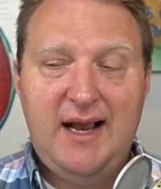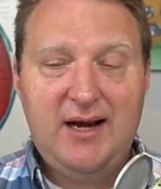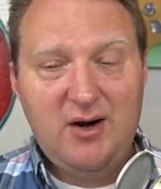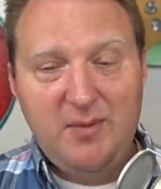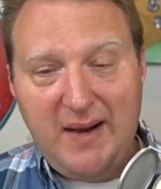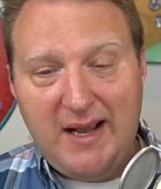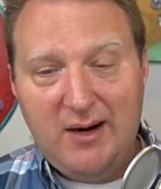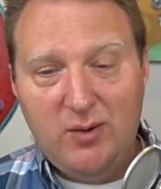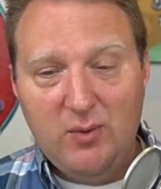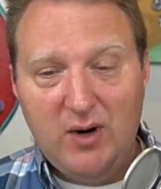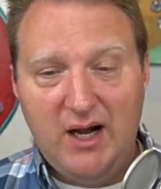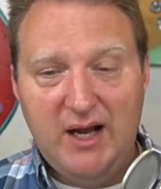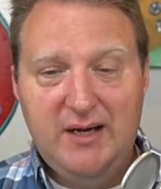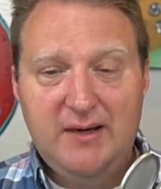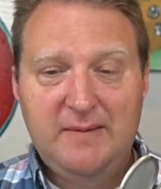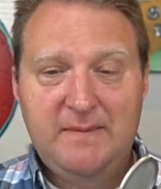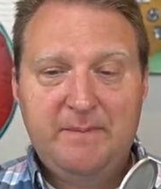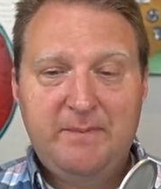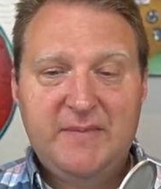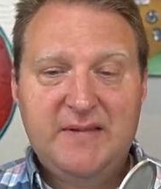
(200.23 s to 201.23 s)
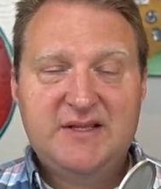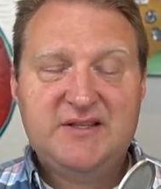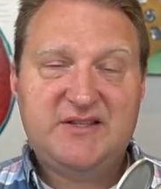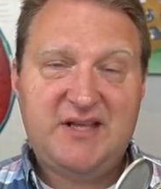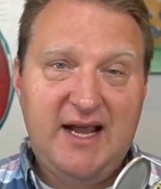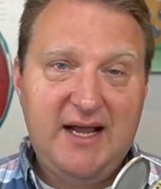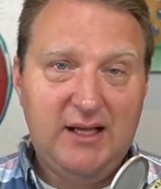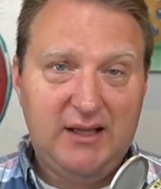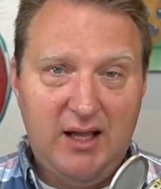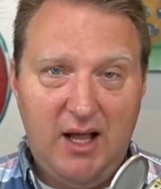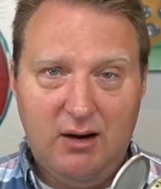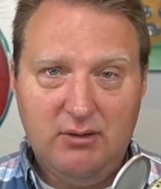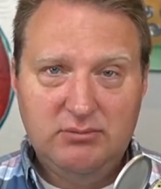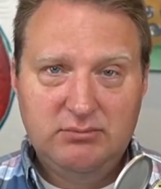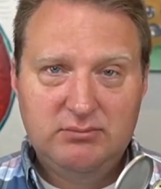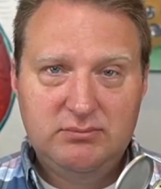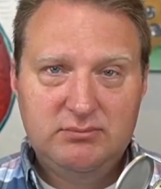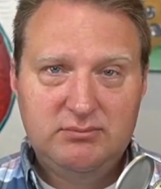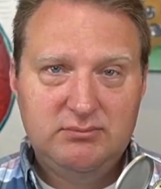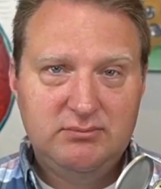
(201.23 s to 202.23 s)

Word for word: And no matter what, say hello.